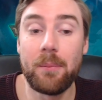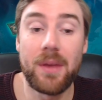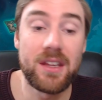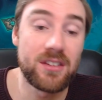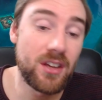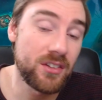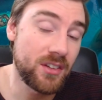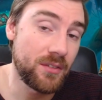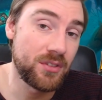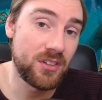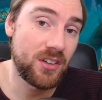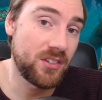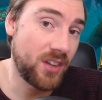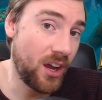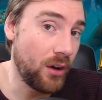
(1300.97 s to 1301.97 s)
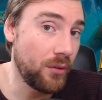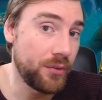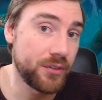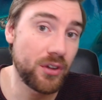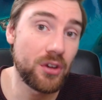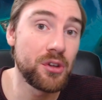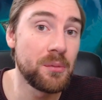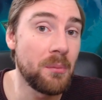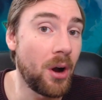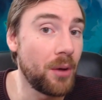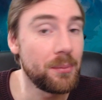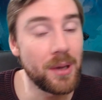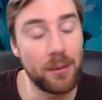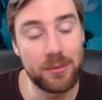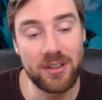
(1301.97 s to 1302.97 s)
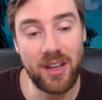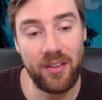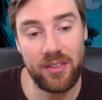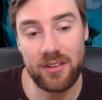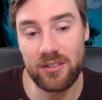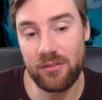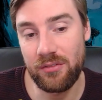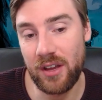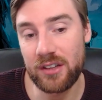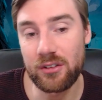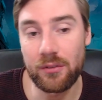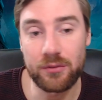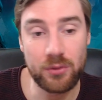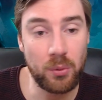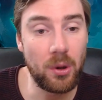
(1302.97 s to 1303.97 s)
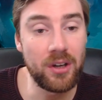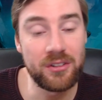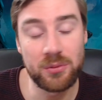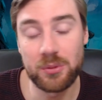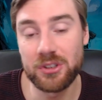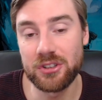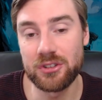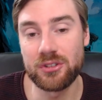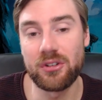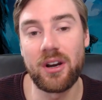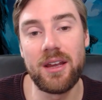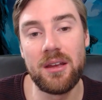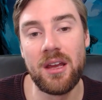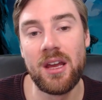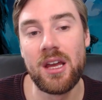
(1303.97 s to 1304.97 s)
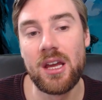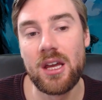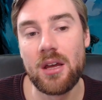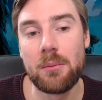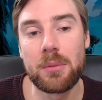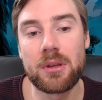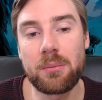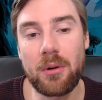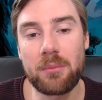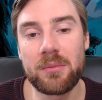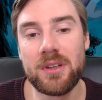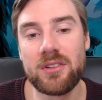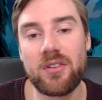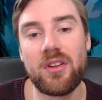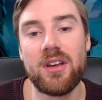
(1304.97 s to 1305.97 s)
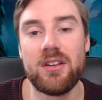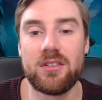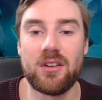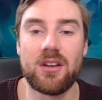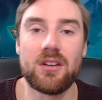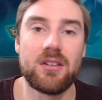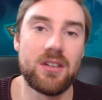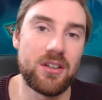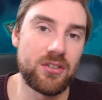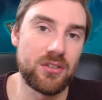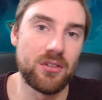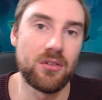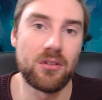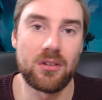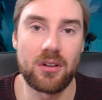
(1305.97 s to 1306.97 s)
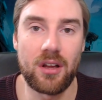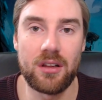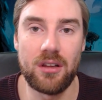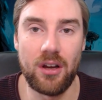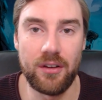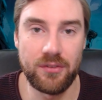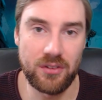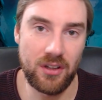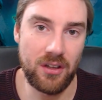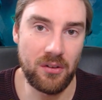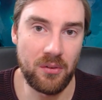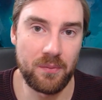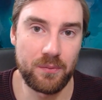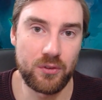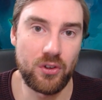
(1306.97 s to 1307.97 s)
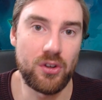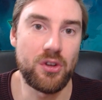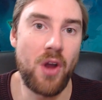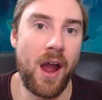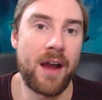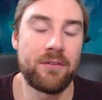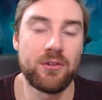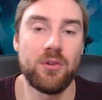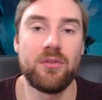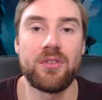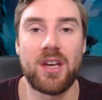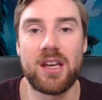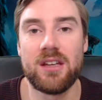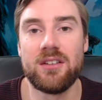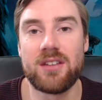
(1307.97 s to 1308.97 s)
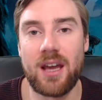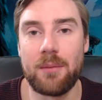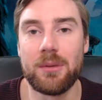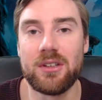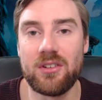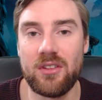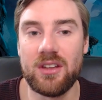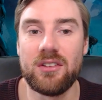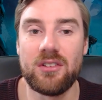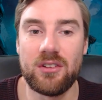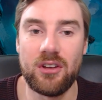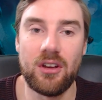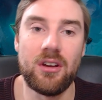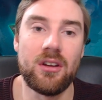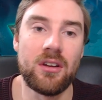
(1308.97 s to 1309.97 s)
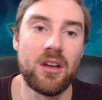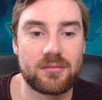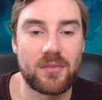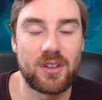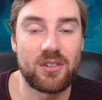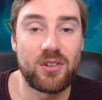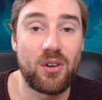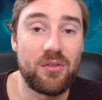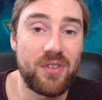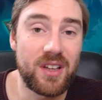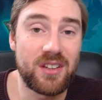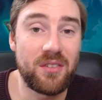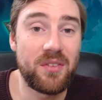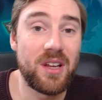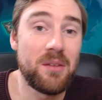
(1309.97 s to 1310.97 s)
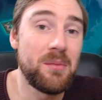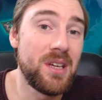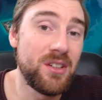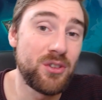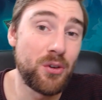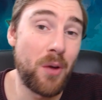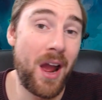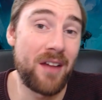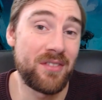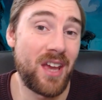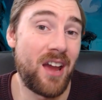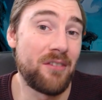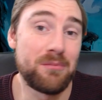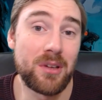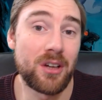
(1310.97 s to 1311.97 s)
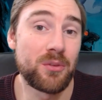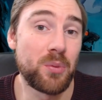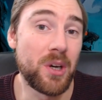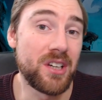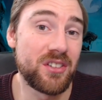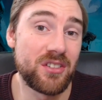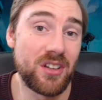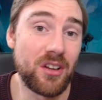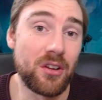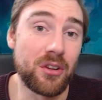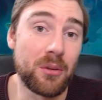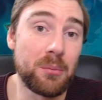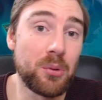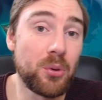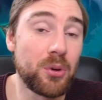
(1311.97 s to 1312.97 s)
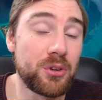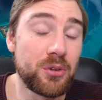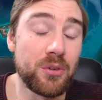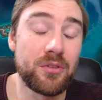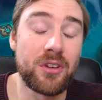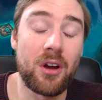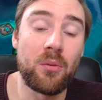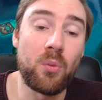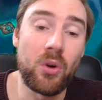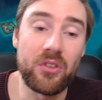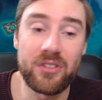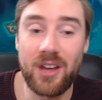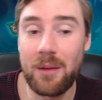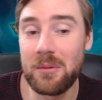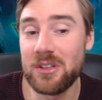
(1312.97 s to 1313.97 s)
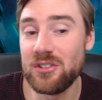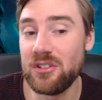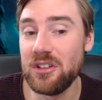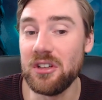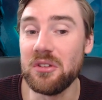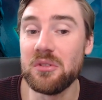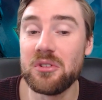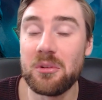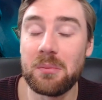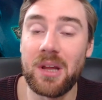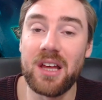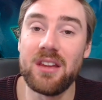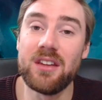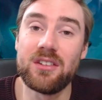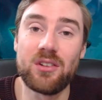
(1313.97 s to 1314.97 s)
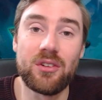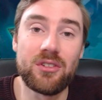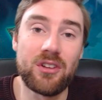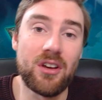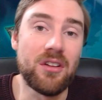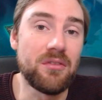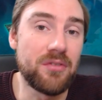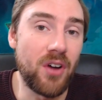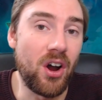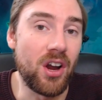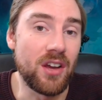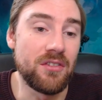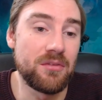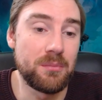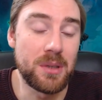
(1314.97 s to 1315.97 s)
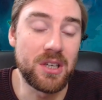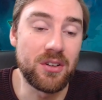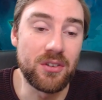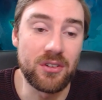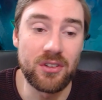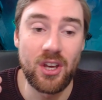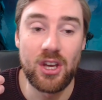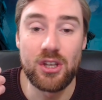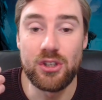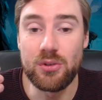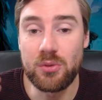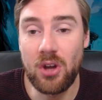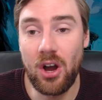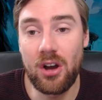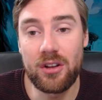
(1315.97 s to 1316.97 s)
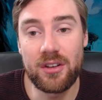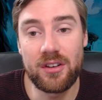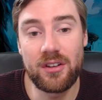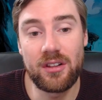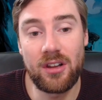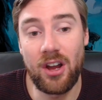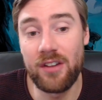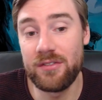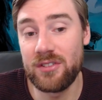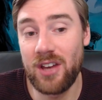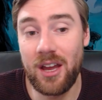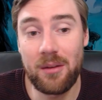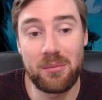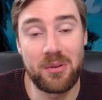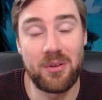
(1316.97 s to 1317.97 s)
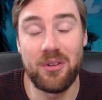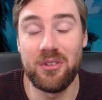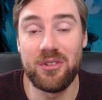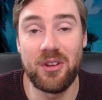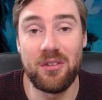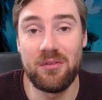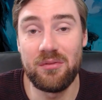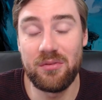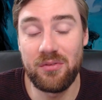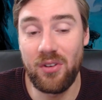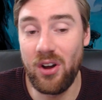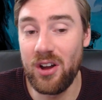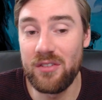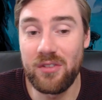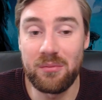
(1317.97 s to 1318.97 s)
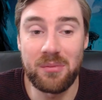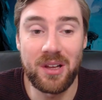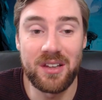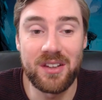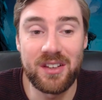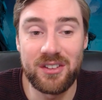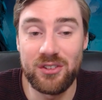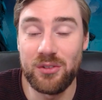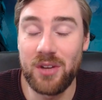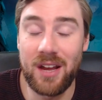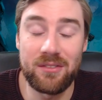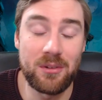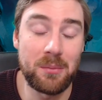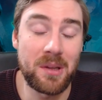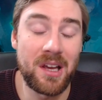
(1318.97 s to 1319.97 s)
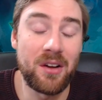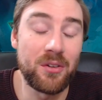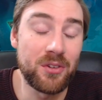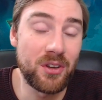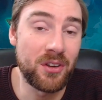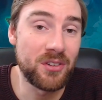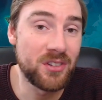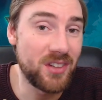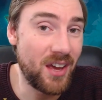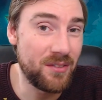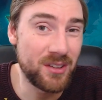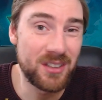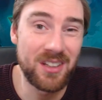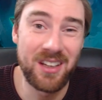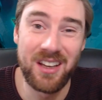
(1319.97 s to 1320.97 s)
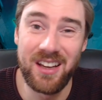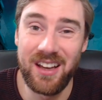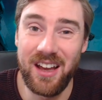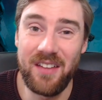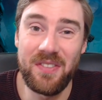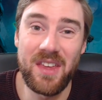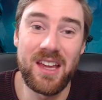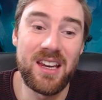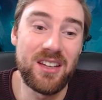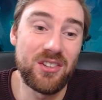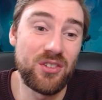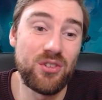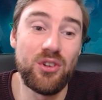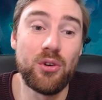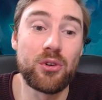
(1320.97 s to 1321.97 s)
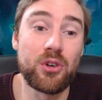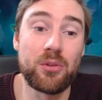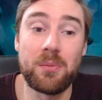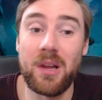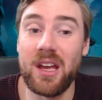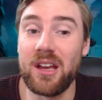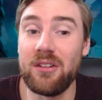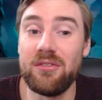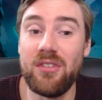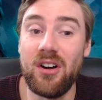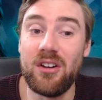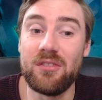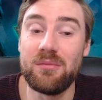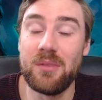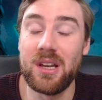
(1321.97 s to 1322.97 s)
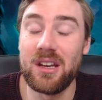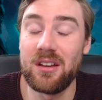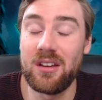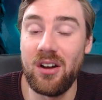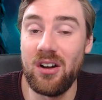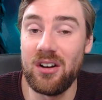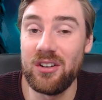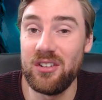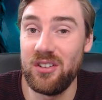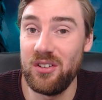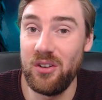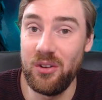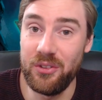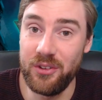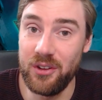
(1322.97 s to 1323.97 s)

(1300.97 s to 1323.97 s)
It does have 6 health, so you might be able to get this effect off twice, which is great. But the problem is that it's a conditional lifesteal, so you have to have taken damage this turn. So effectively it means you have to have Blood Witch still on the board to have done 1 damage to you to play this on turn 5, because you can't life tap on turn 5 and play this. You'd have to play on turn 7, and then you're just playing a 5-mana card on